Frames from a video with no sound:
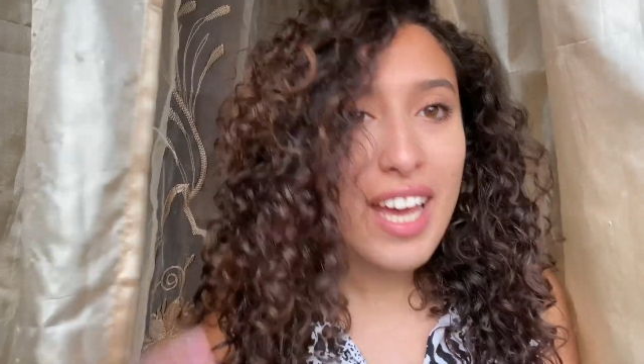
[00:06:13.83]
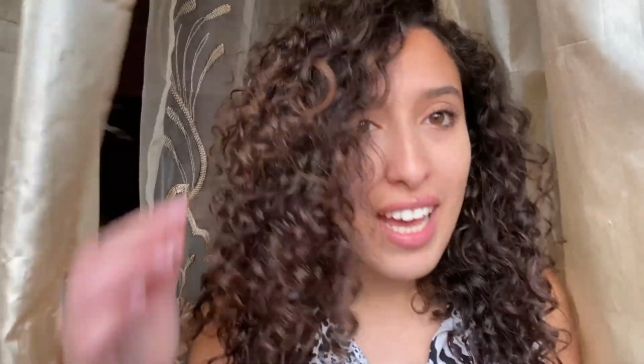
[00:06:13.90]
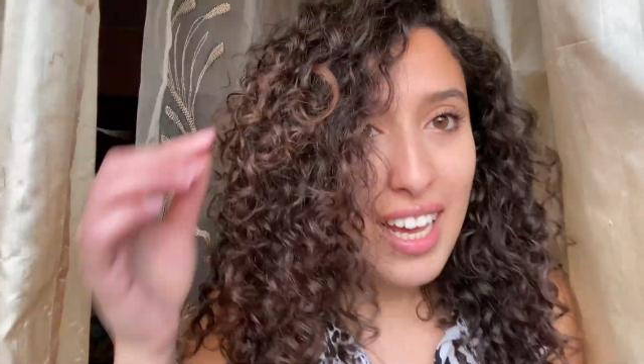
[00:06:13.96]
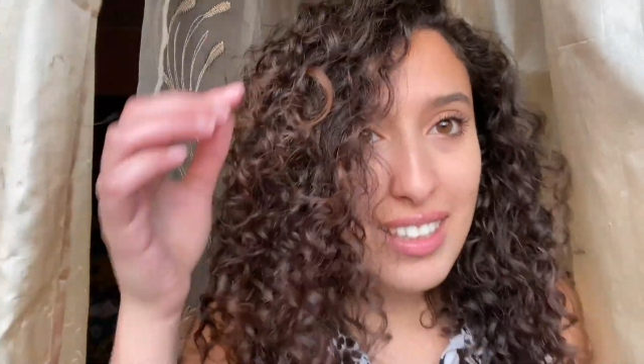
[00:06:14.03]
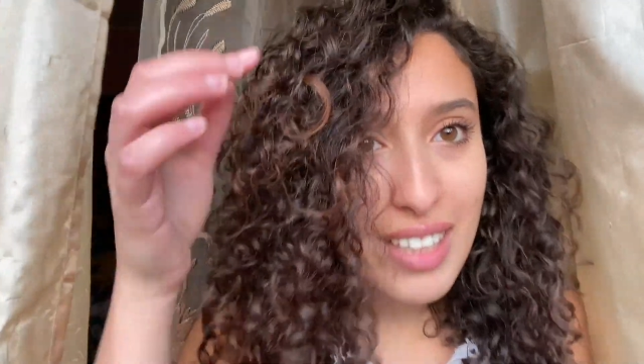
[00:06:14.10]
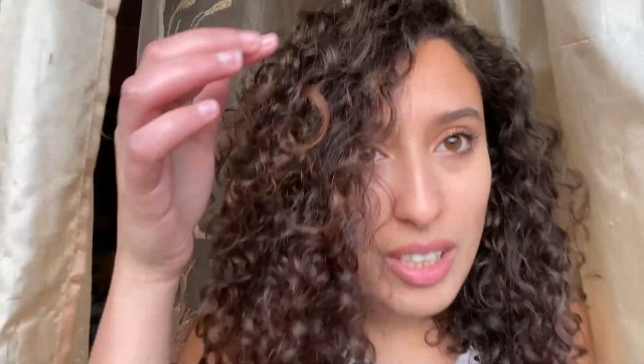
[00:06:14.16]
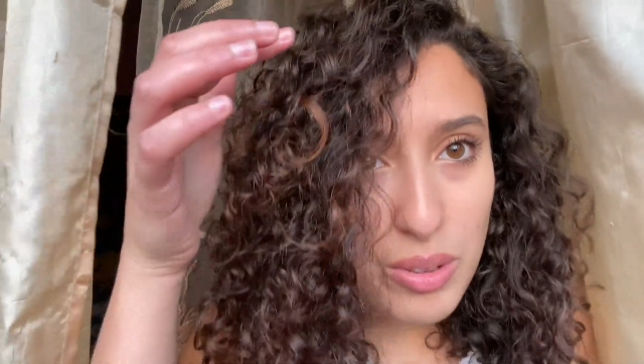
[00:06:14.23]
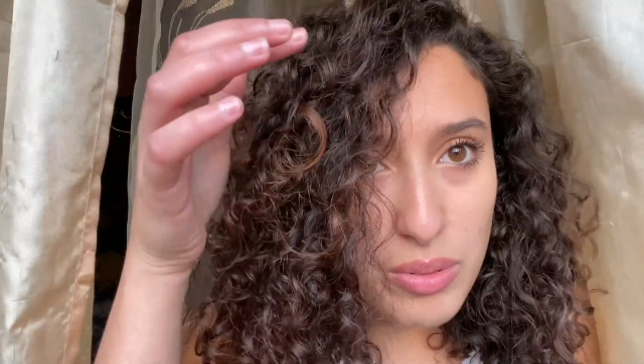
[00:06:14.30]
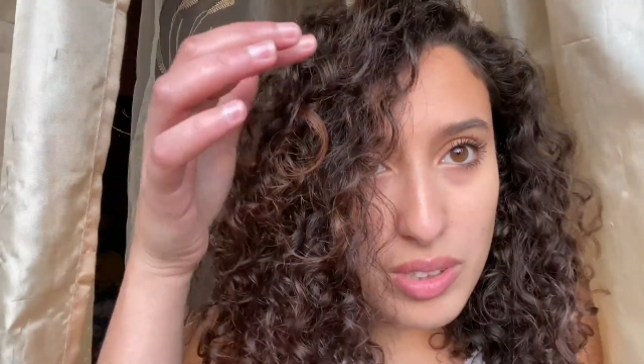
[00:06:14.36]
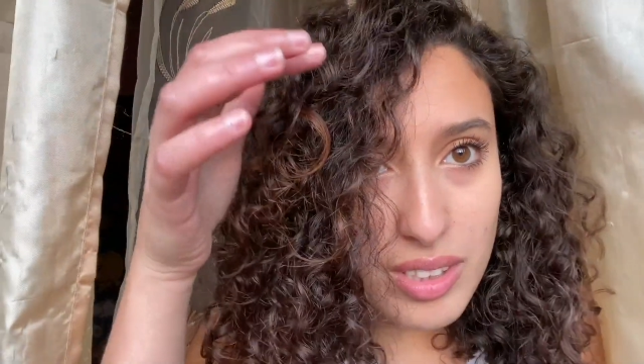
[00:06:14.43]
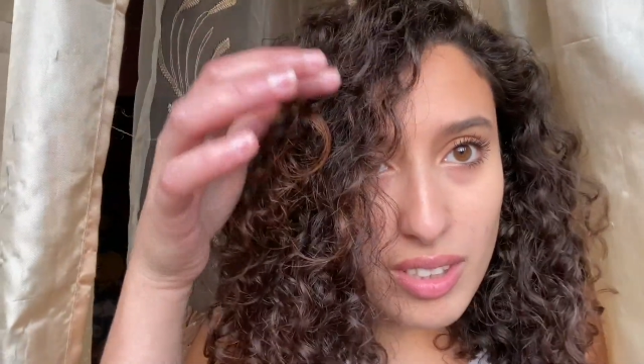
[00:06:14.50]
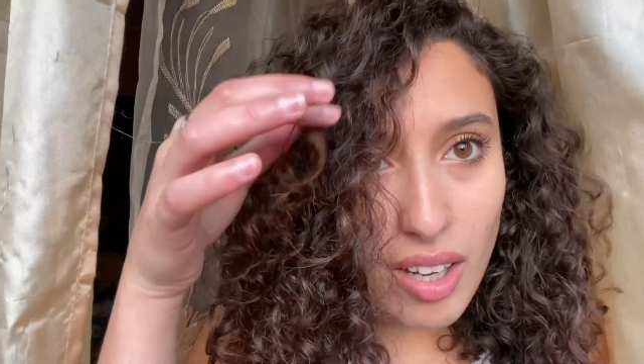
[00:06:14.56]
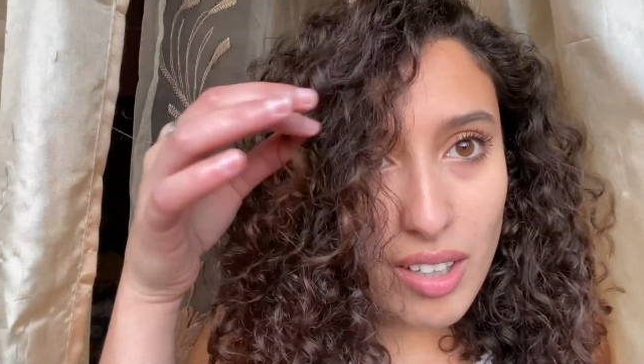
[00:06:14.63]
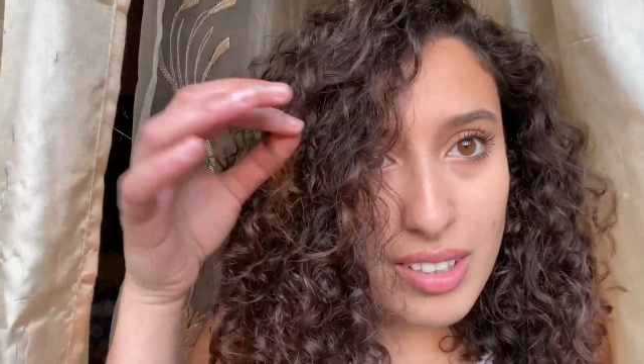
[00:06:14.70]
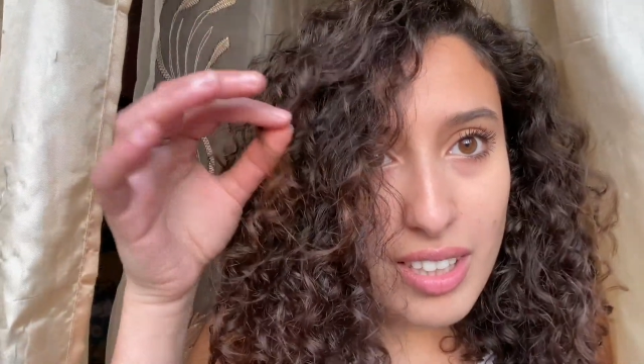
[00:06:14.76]
and I
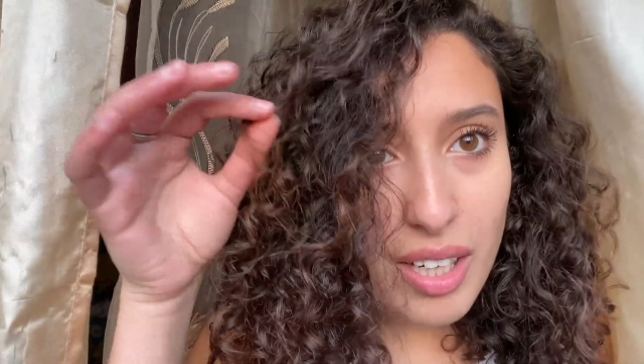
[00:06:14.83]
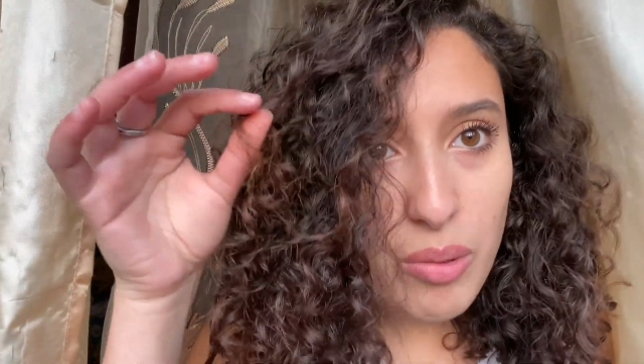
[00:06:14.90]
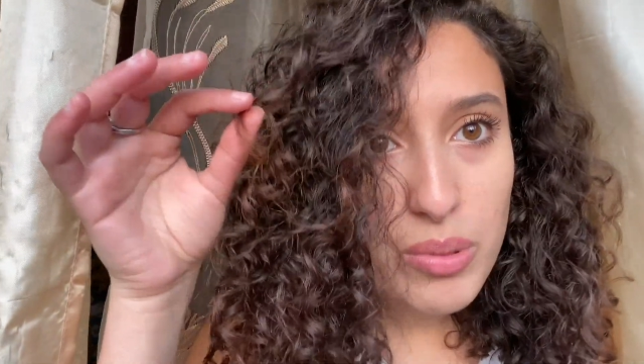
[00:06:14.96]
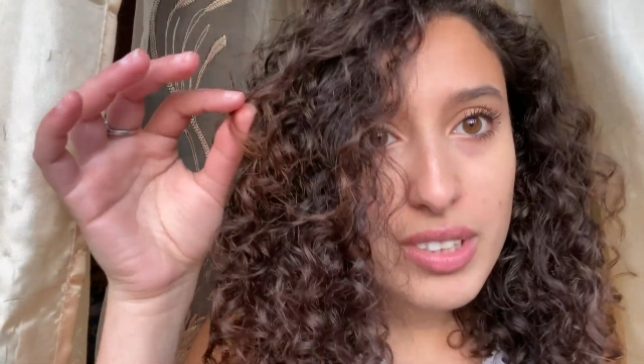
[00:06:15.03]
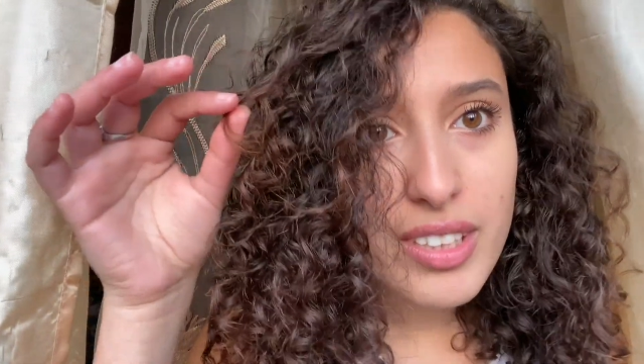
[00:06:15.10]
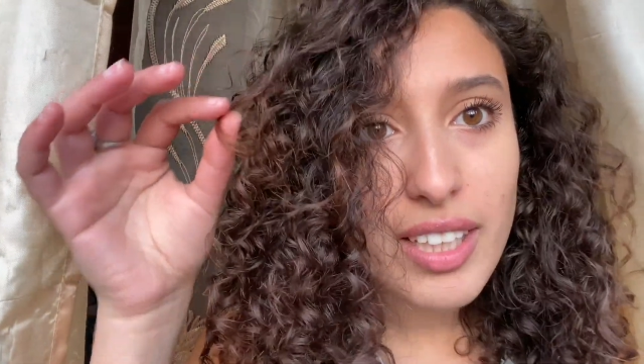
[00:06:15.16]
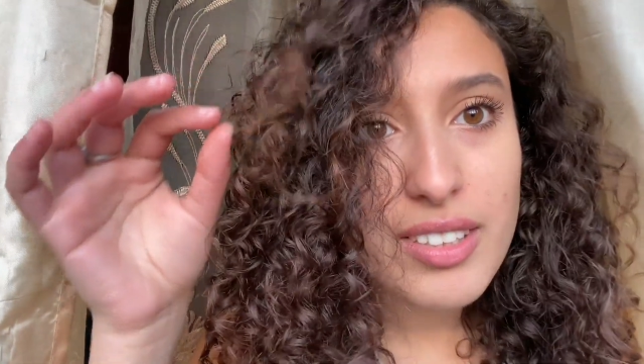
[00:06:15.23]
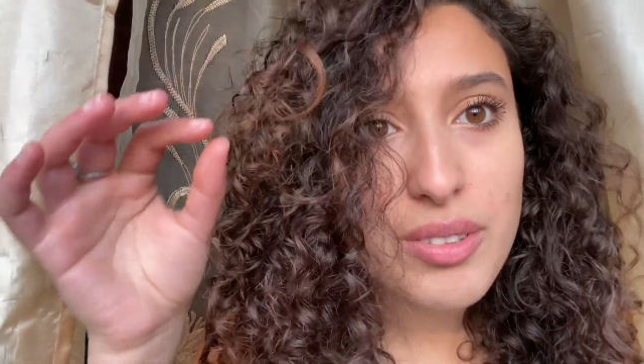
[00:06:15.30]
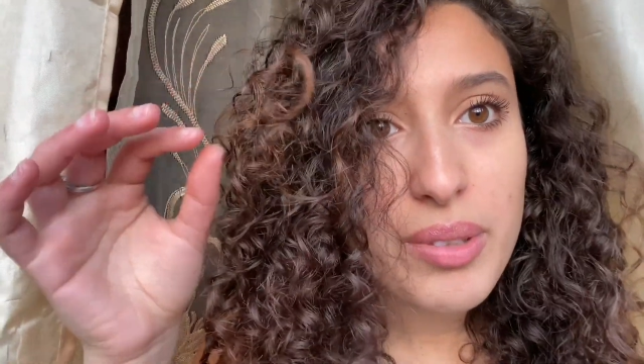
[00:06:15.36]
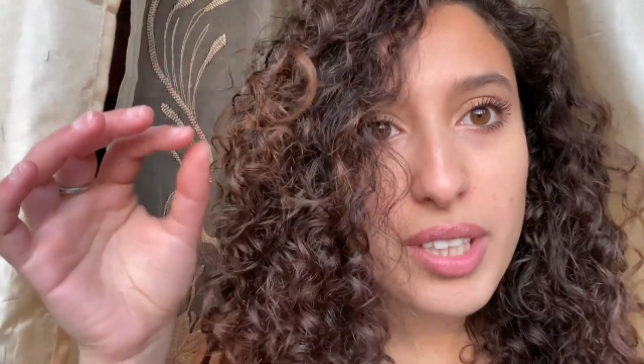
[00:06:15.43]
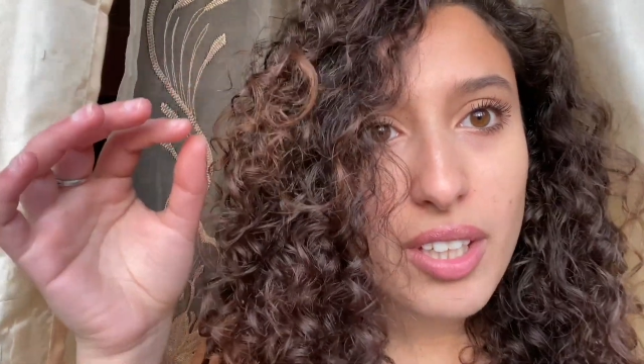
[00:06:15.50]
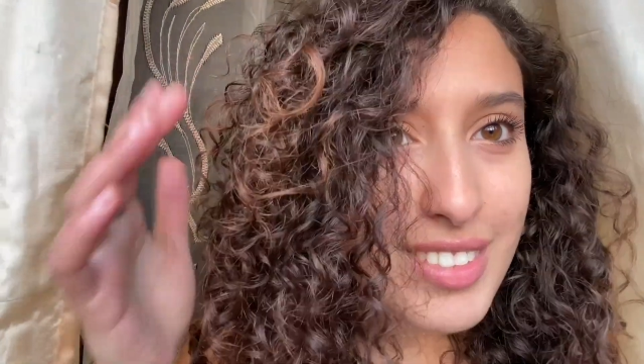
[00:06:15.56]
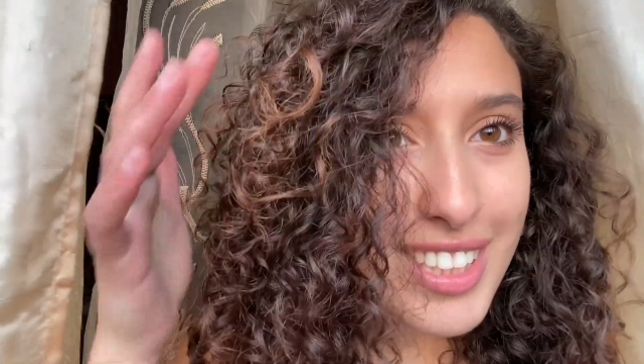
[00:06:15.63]
thought that I would get rid of